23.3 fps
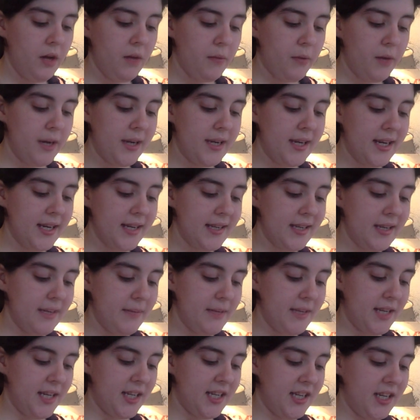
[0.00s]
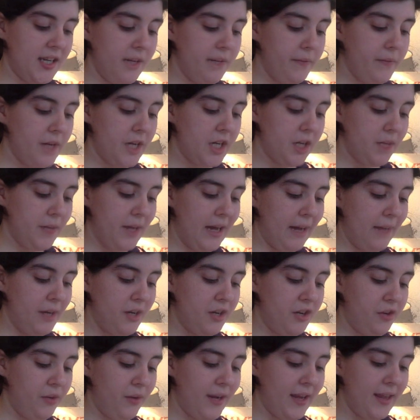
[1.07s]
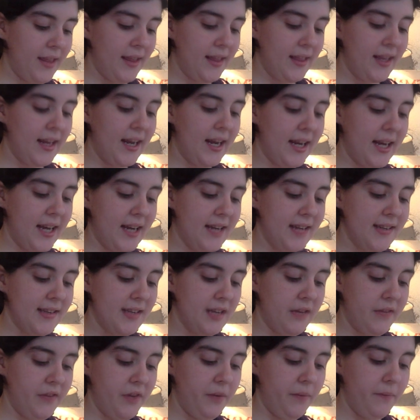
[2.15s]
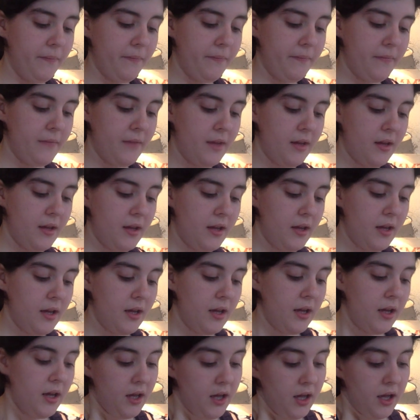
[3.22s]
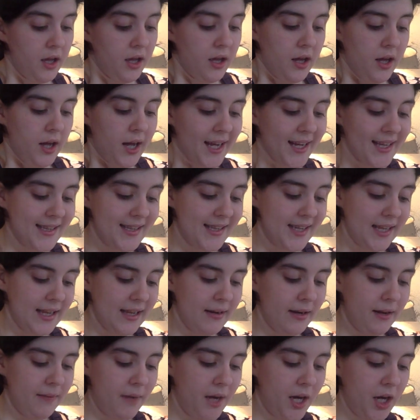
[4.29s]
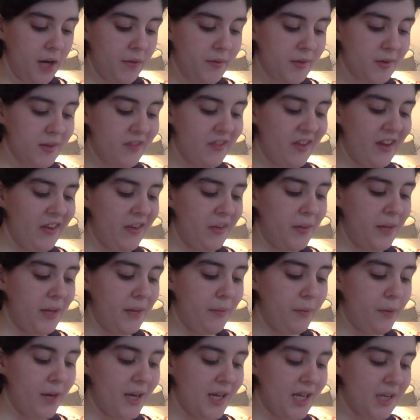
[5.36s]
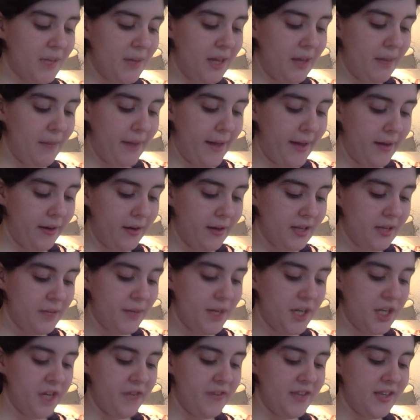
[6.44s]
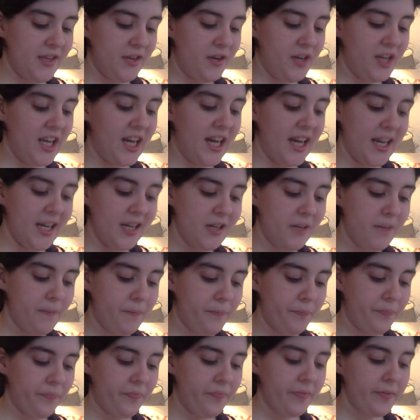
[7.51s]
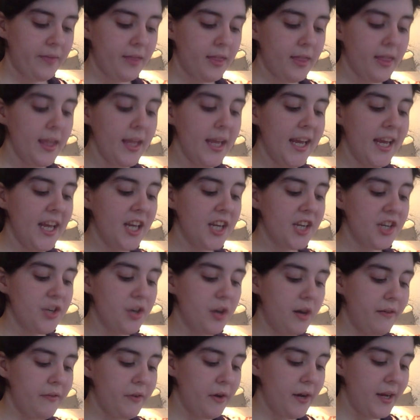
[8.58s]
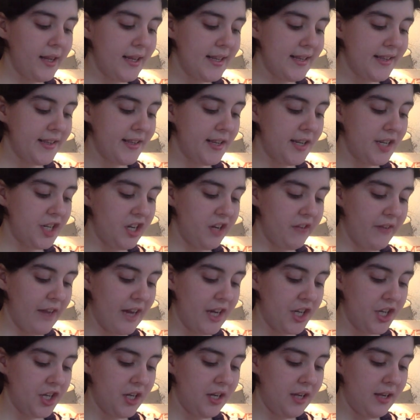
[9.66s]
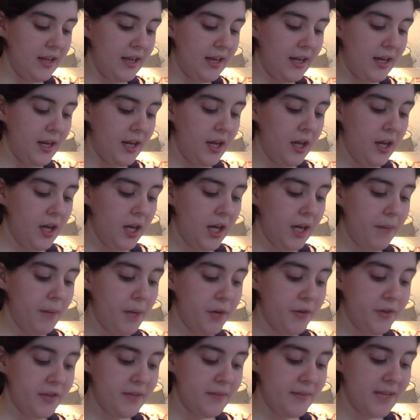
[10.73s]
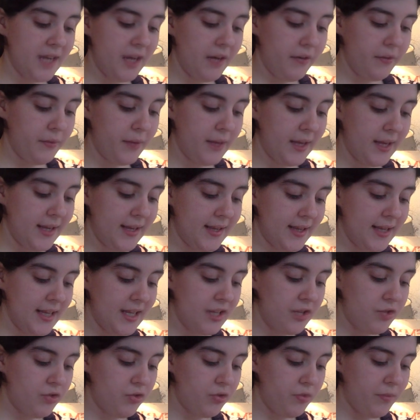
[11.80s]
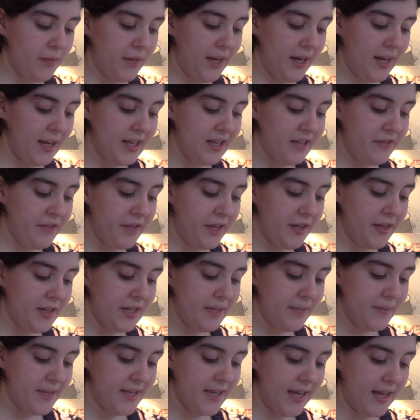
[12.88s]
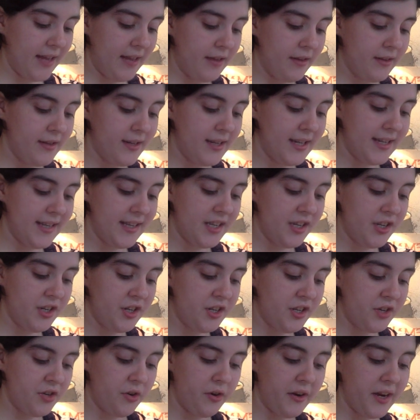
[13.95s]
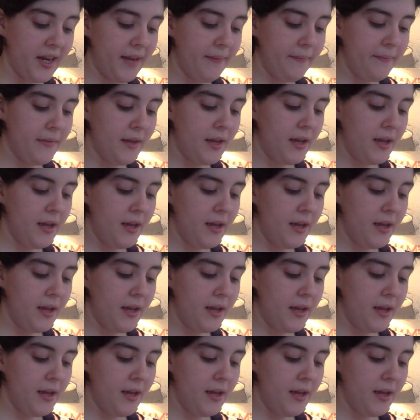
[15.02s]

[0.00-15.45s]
Pray take a seat, Miss Hunter. I shall be happy to do anything that I can to serve you. I could see that Holmes was favorably impressed by the manner and speech of his new client. He looked her over in his searching fashion, and then composed himself, with his lids drooping and his finger tips together, to listen to her story.